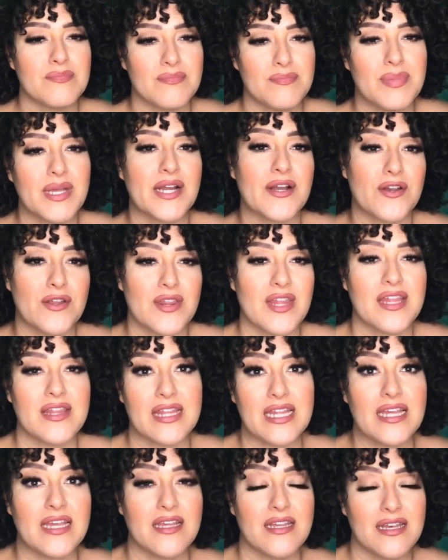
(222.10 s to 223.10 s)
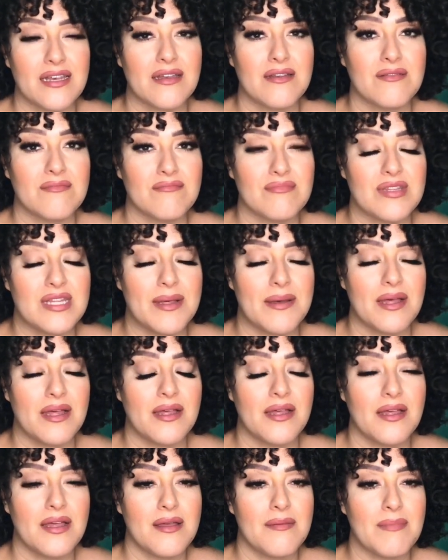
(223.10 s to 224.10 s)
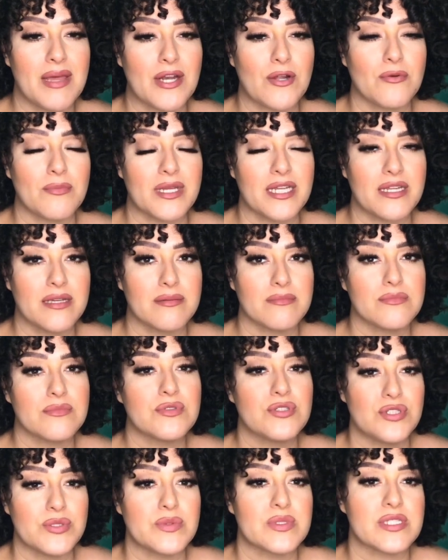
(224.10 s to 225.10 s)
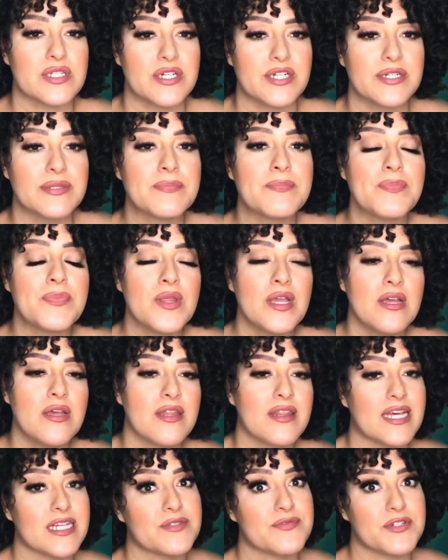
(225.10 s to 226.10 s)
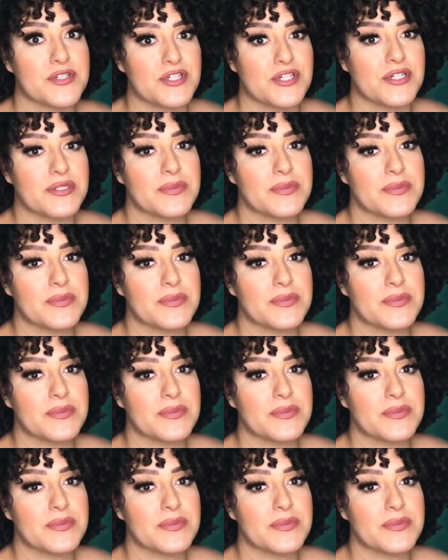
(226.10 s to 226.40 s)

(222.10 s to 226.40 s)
bigger than the medical medium juicer, that's for sure.